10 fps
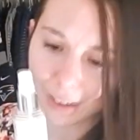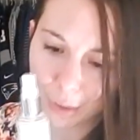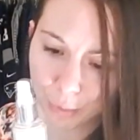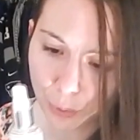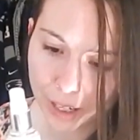
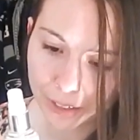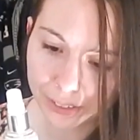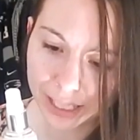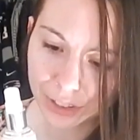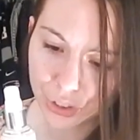olive
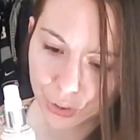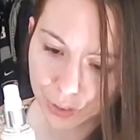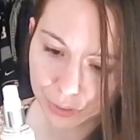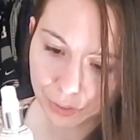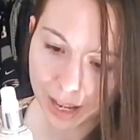oil,
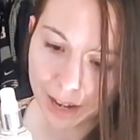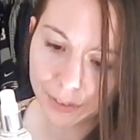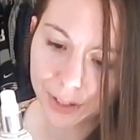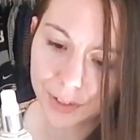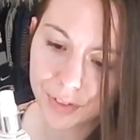calendula
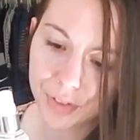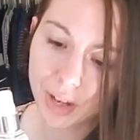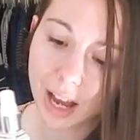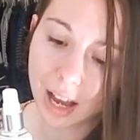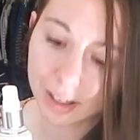
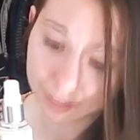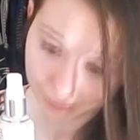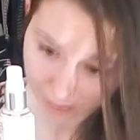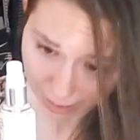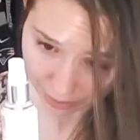flowers,
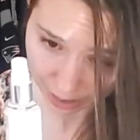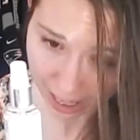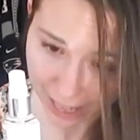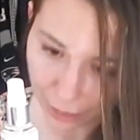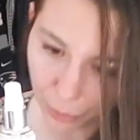
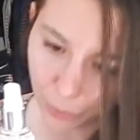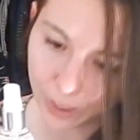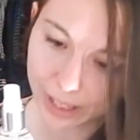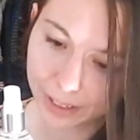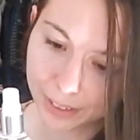
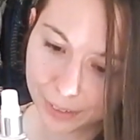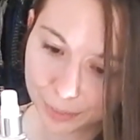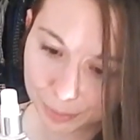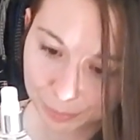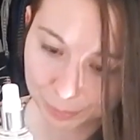avocado
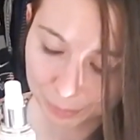oil,